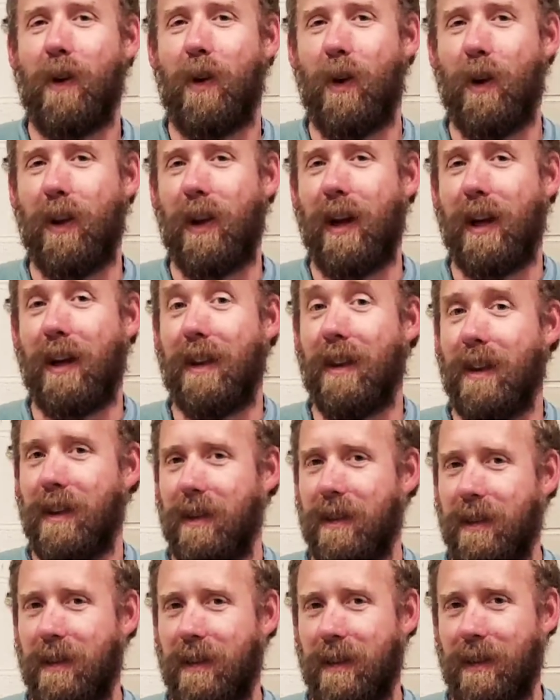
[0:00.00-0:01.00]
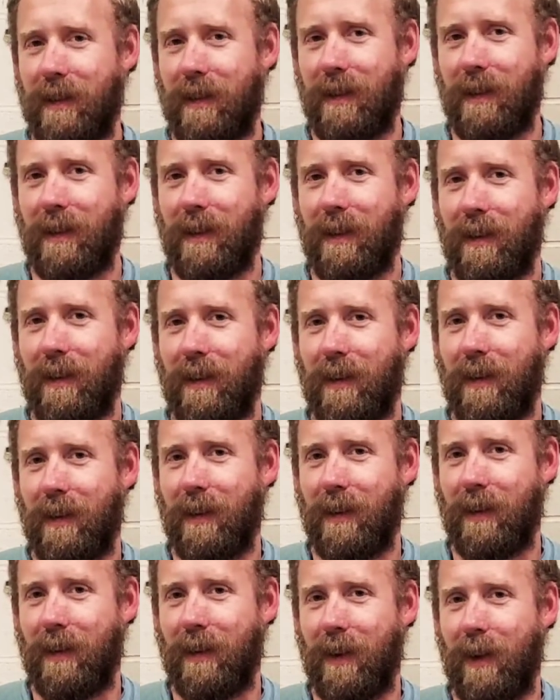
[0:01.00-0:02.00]
are like this,
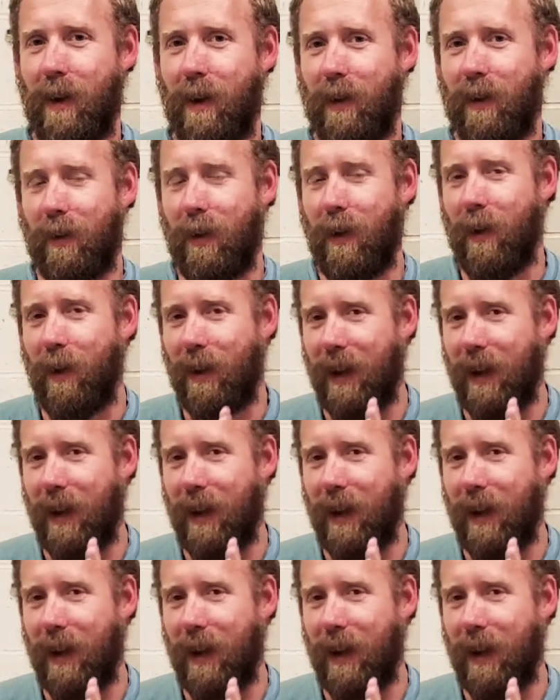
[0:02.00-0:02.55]
or